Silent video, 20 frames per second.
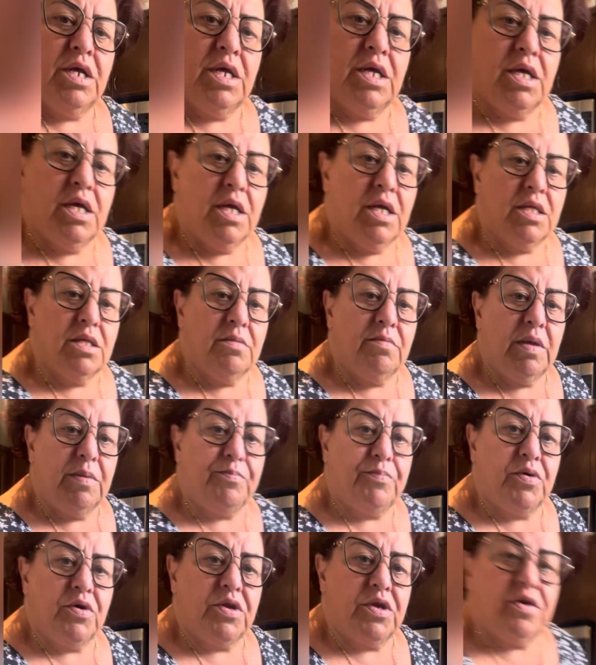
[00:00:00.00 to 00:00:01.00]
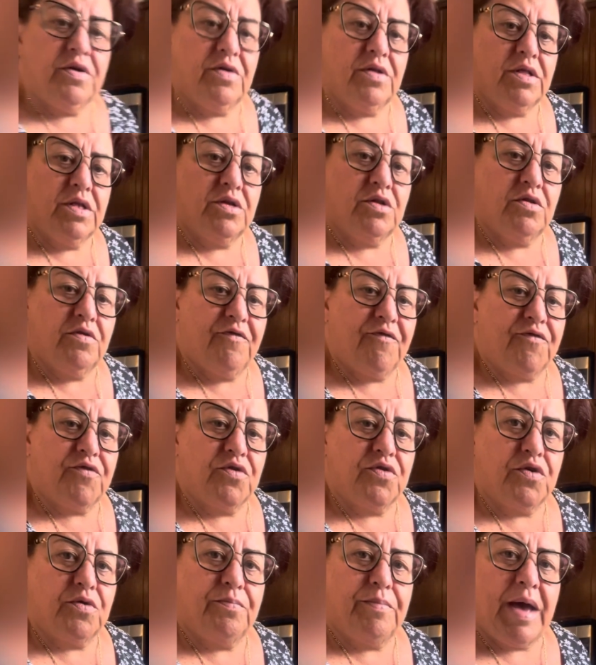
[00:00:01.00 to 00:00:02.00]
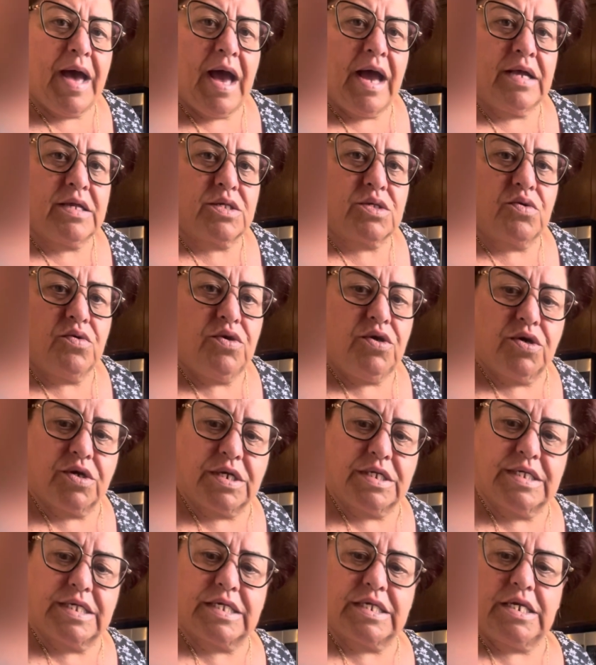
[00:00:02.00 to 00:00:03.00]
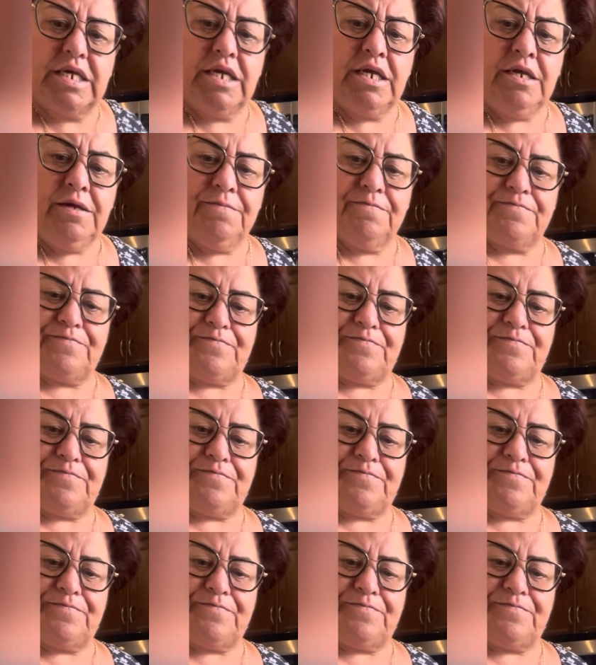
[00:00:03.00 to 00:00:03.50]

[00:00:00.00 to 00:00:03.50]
Let me put you a little further back so you can see.